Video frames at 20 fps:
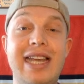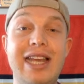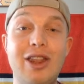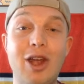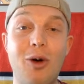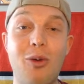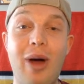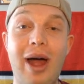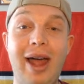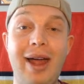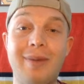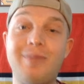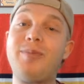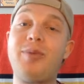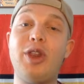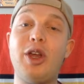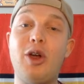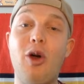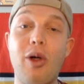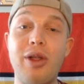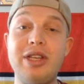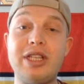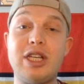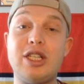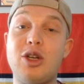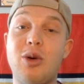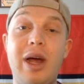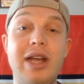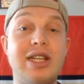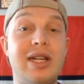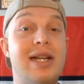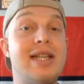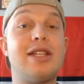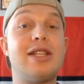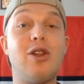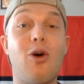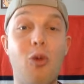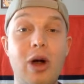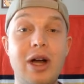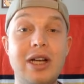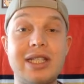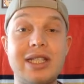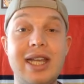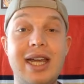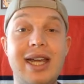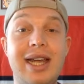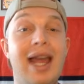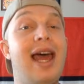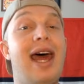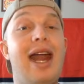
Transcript: Either way, the goalie situation isn't the worst thing,